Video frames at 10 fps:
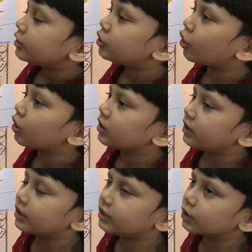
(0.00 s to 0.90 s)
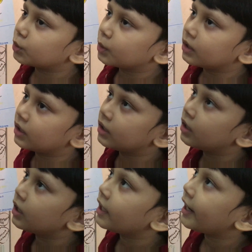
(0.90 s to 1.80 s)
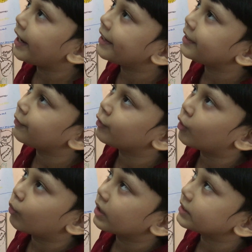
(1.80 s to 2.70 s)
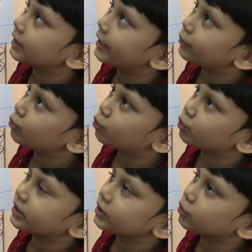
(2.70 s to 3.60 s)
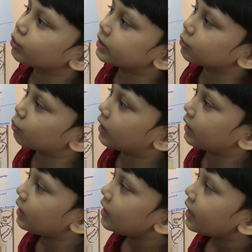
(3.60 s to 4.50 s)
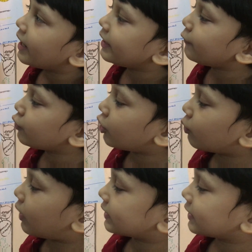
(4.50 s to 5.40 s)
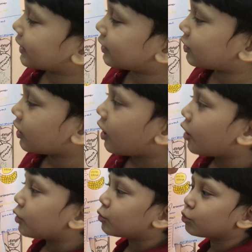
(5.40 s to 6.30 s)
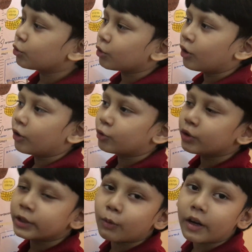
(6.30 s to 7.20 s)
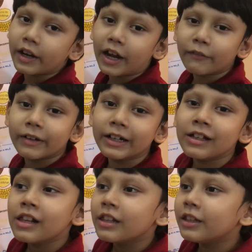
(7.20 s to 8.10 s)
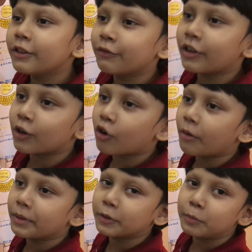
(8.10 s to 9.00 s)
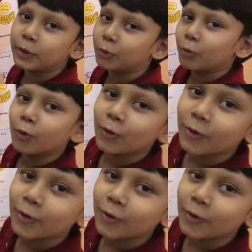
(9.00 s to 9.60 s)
Surely this will end if you are watching it 2021. And if you are watching it to 2100, leave a comment below.